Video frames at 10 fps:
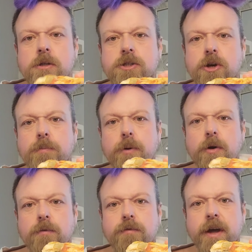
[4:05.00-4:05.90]

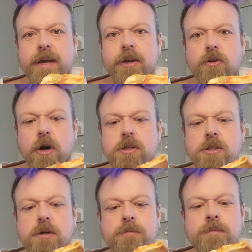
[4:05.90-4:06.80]
super flaky
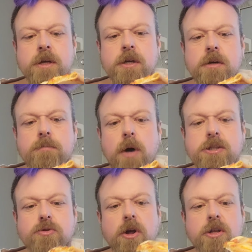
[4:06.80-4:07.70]
crust.
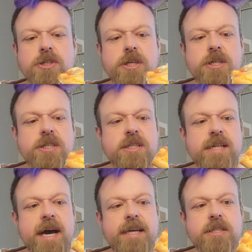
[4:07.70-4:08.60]
Mozzarella cheese is
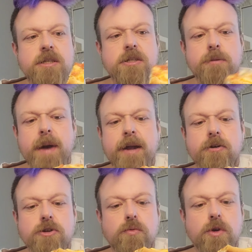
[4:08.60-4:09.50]
nice.
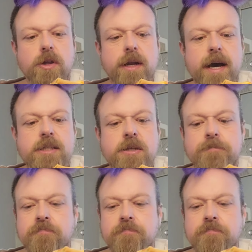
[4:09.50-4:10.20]
Tomatoes are really nice.